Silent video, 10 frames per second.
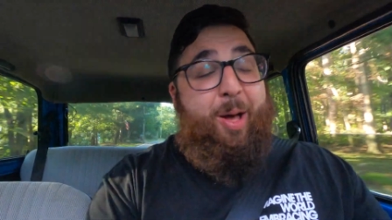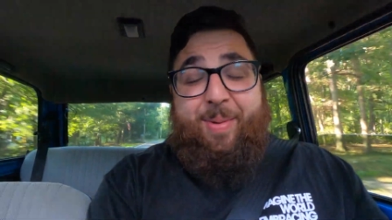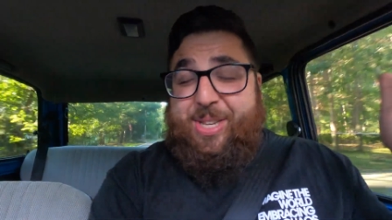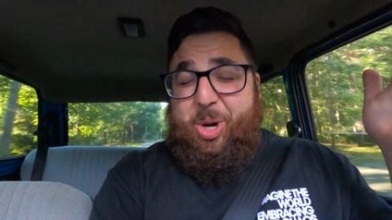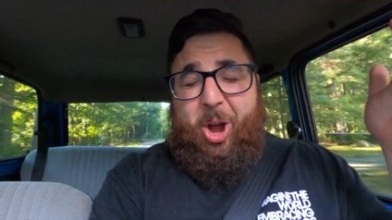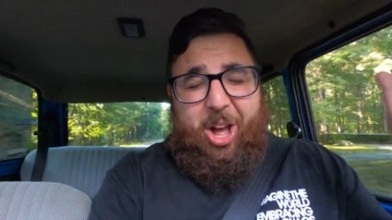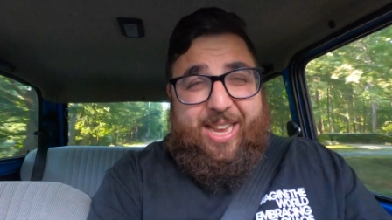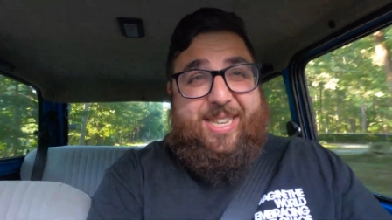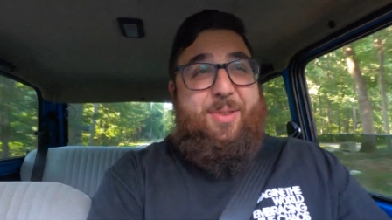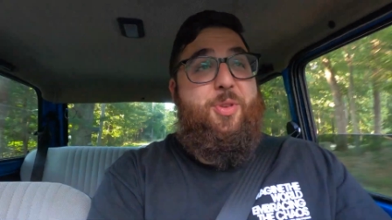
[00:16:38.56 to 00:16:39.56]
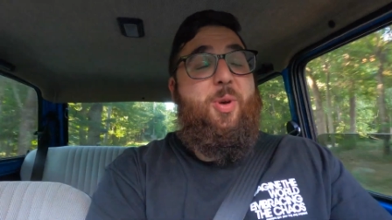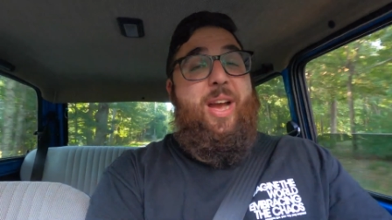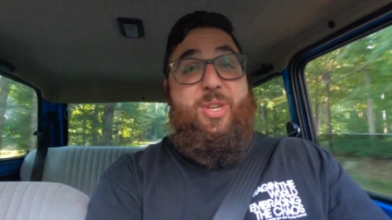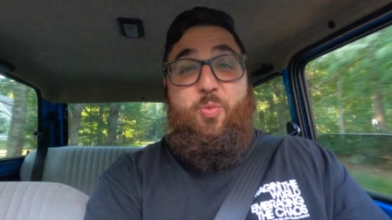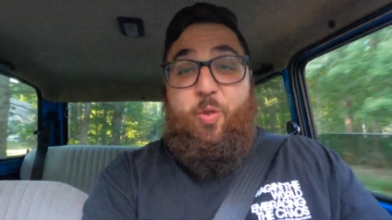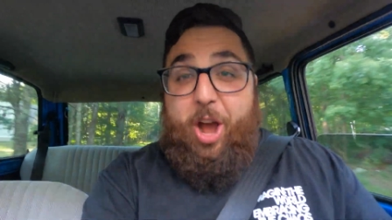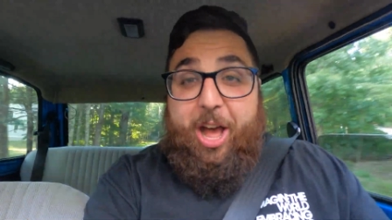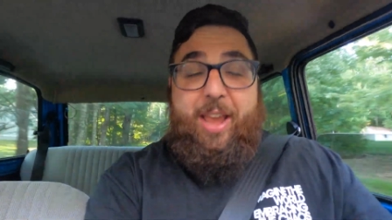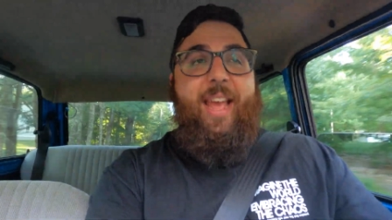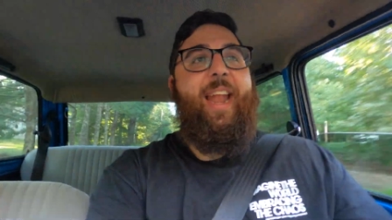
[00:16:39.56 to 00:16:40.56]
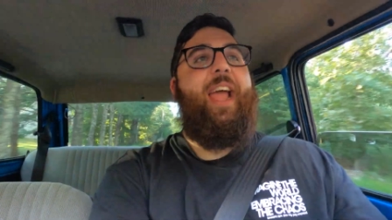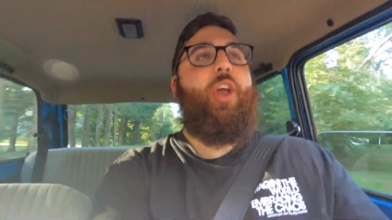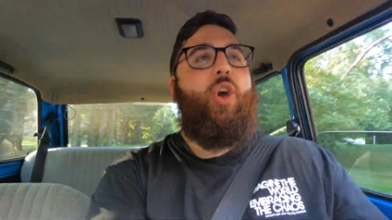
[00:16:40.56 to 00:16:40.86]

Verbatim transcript: comments are awesome. You guys rock, and I